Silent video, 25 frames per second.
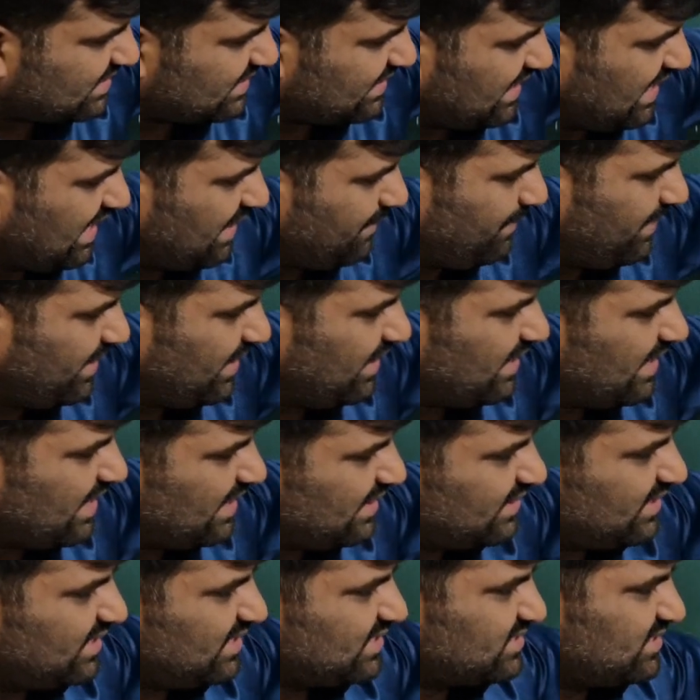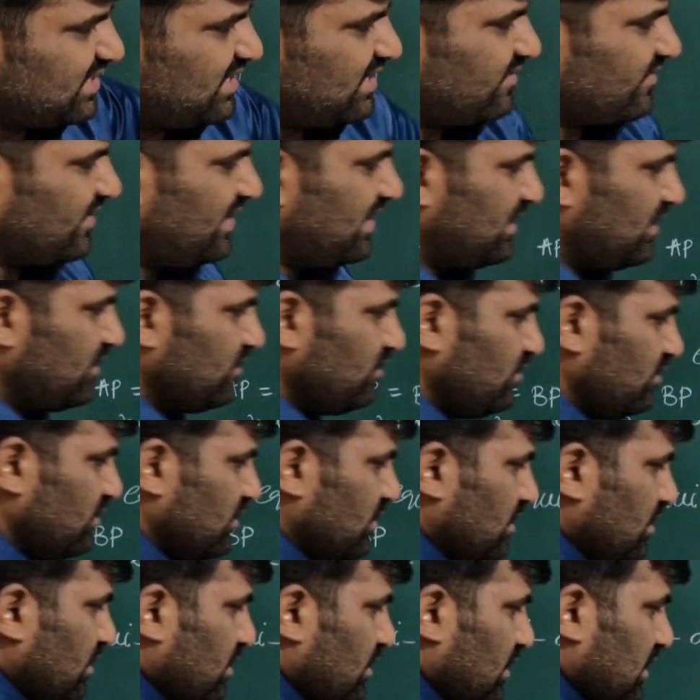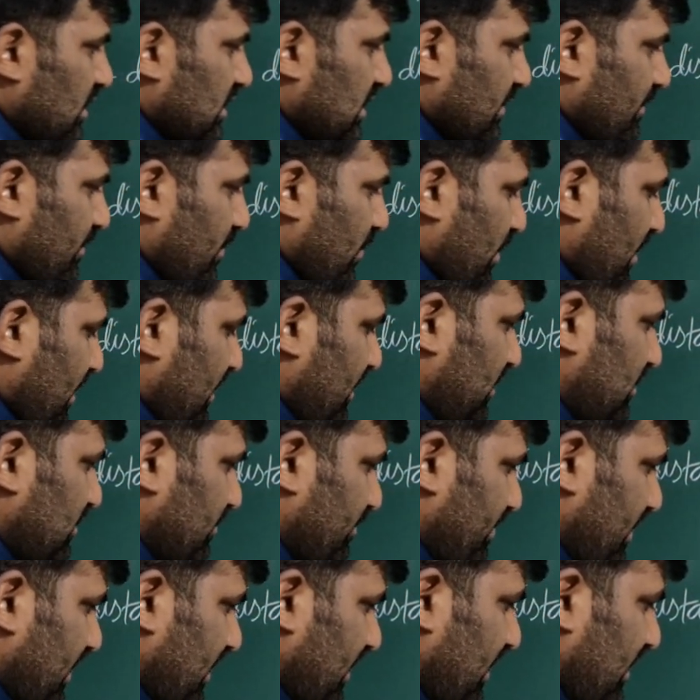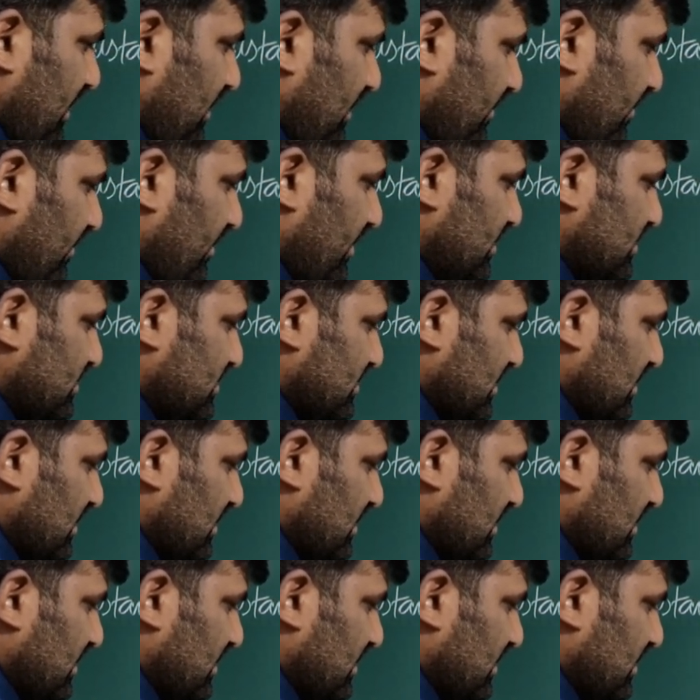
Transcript: AP length is equal to the point B is